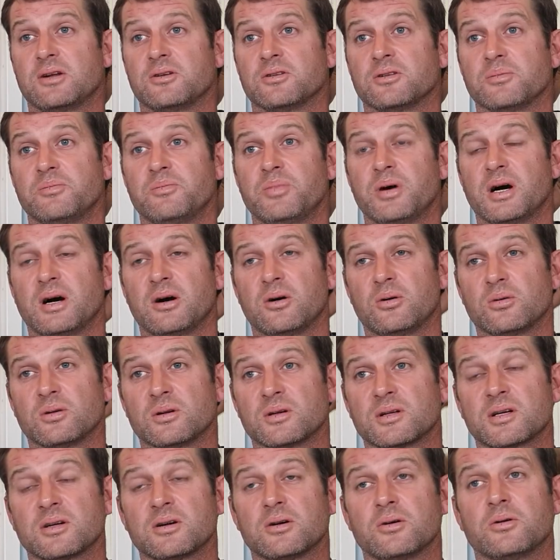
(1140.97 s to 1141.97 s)
on the
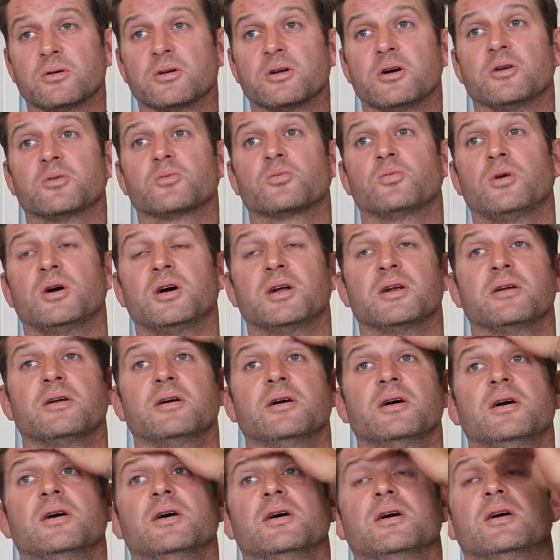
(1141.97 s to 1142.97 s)
pole. I've caught an odd one.
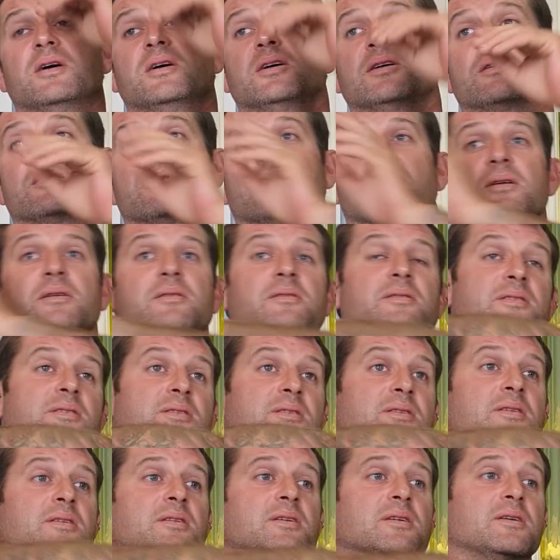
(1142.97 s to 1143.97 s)

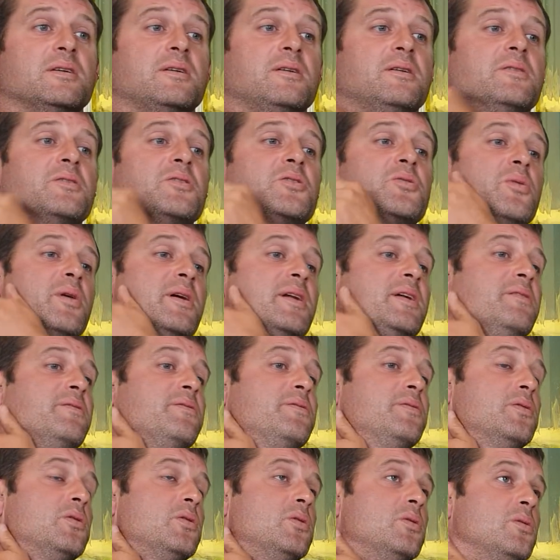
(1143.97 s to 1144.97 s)
There's the guy on
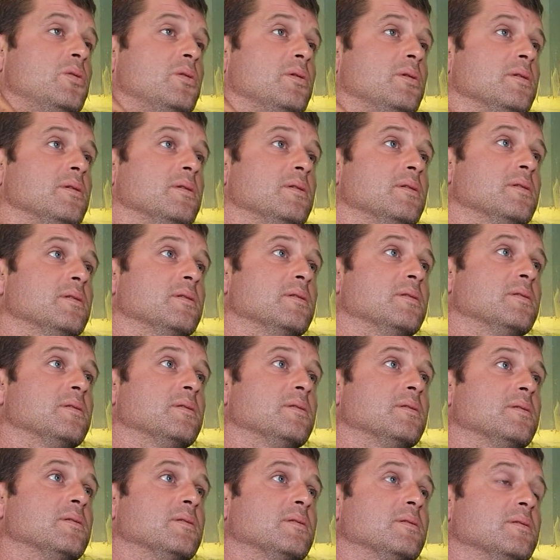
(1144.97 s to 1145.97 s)
24.
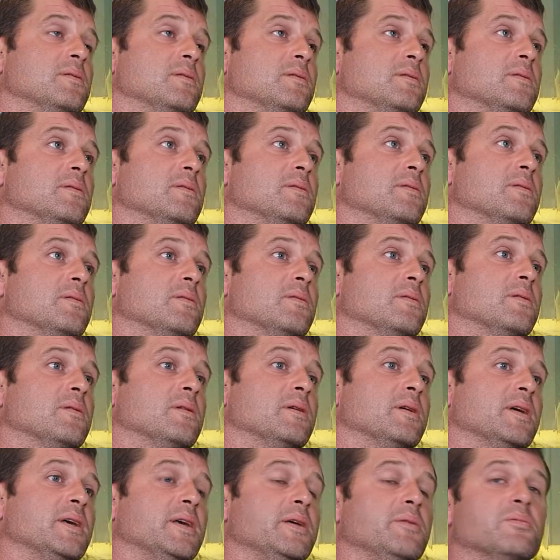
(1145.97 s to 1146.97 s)

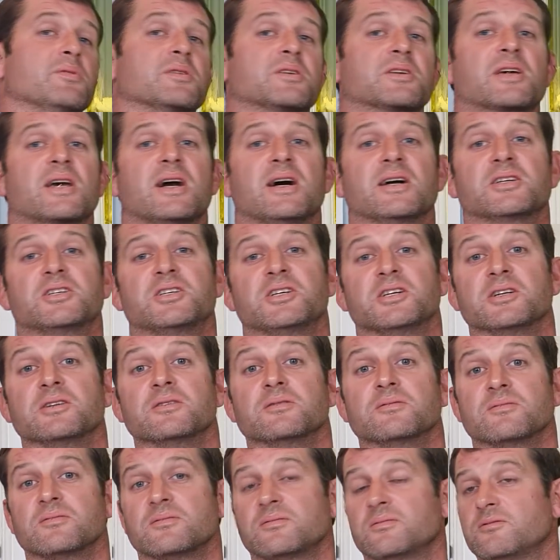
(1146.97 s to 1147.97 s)
He was
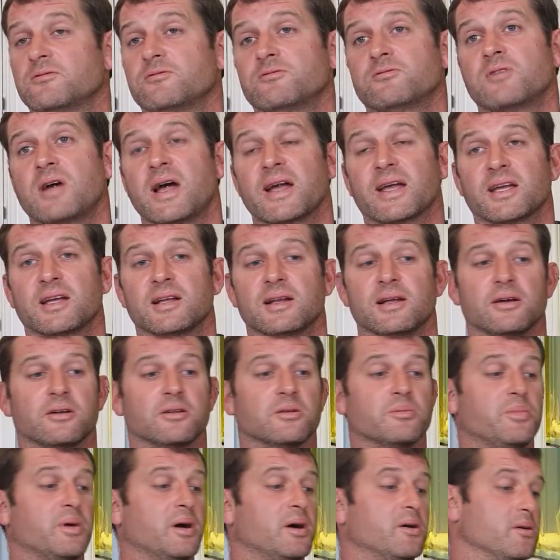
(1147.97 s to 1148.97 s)
catching regularly on
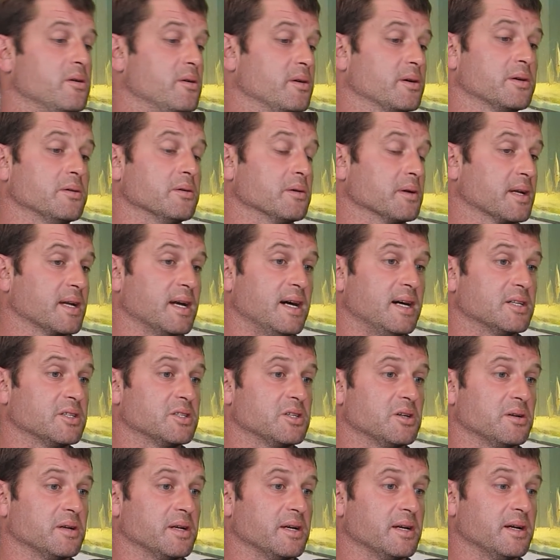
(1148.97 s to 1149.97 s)
the pole. I couldn't catch
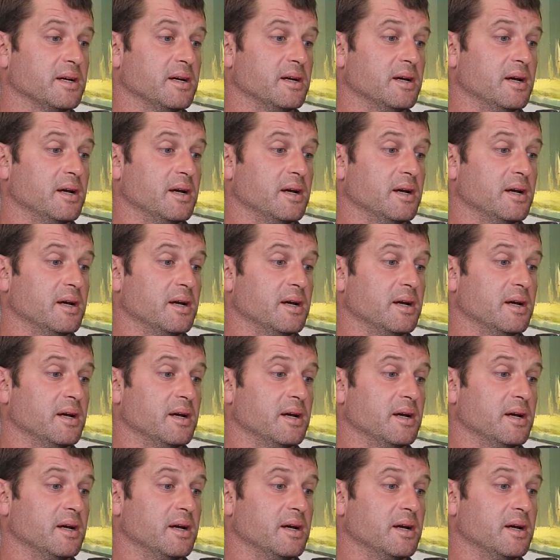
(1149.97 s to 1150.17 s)
on it.